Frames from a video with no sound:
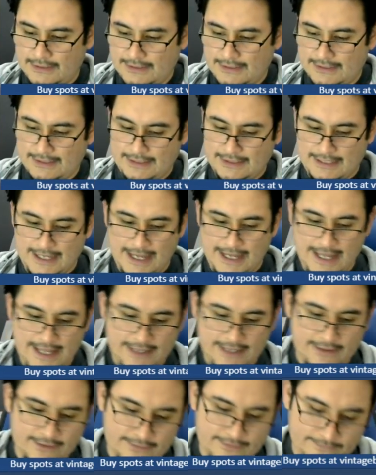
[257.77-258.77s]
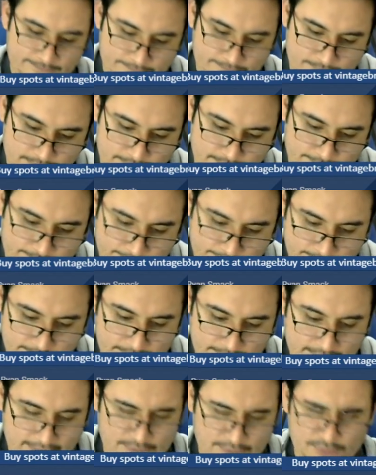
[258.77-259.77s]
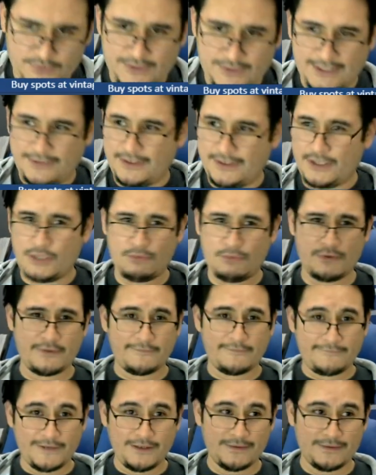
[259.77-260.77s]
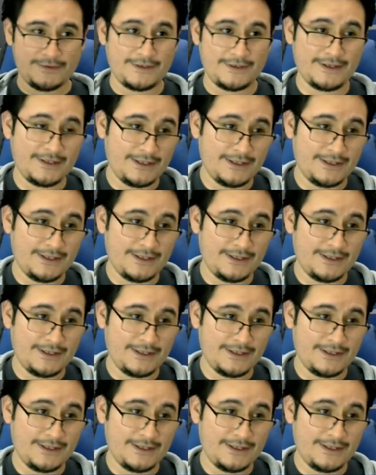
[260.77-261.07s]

Ken, which I think you're on the phone.